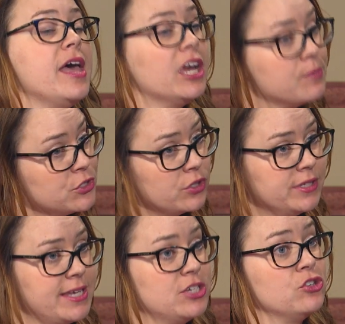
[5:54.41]
and
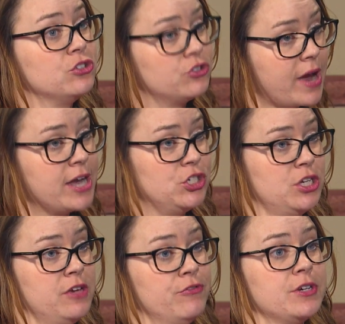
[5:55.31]
commercialization
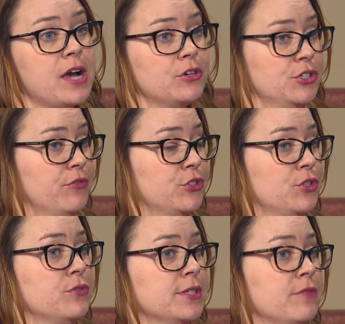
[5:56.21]
strategy for Dr.
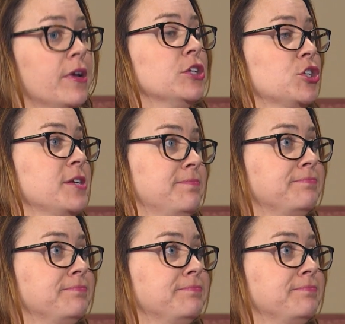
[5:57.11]
Silverstone's invention.